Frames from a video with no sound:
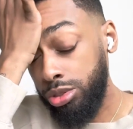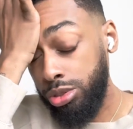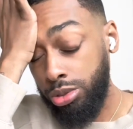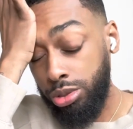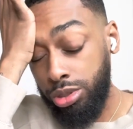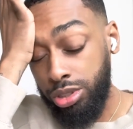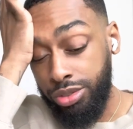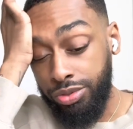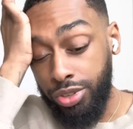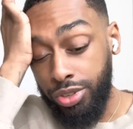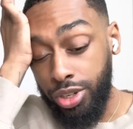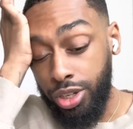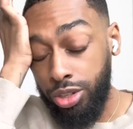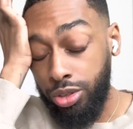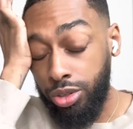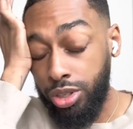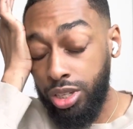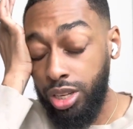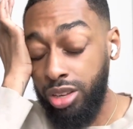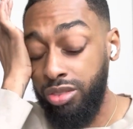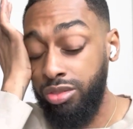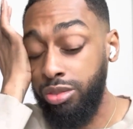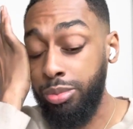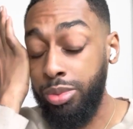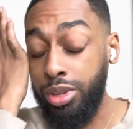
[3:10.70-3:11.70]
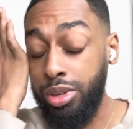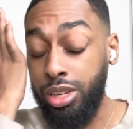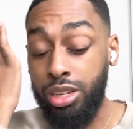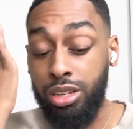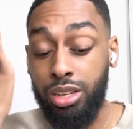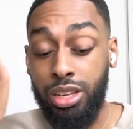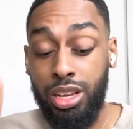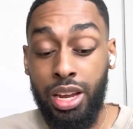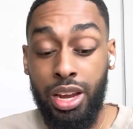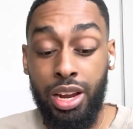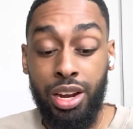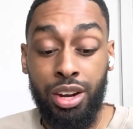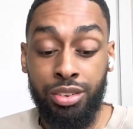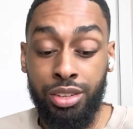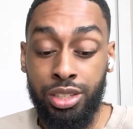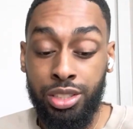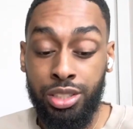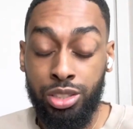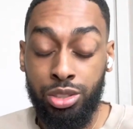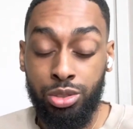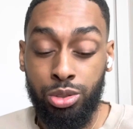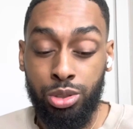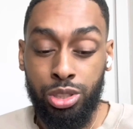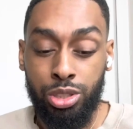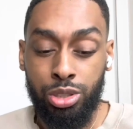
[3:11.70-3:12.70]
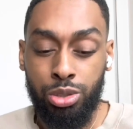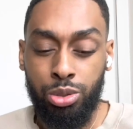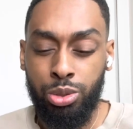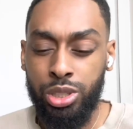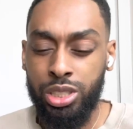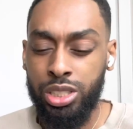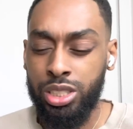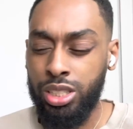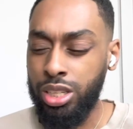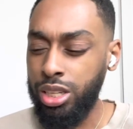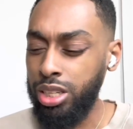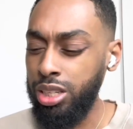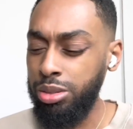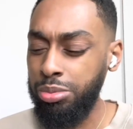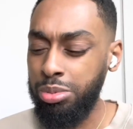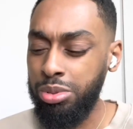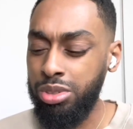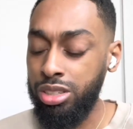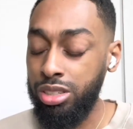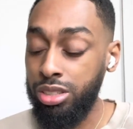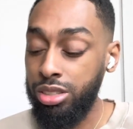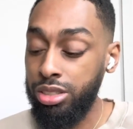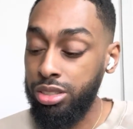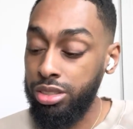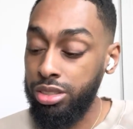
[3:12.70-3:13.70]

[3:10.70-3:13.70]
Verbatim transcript: Taurus, Virgo could even be an Aries or a Taurus, Libra.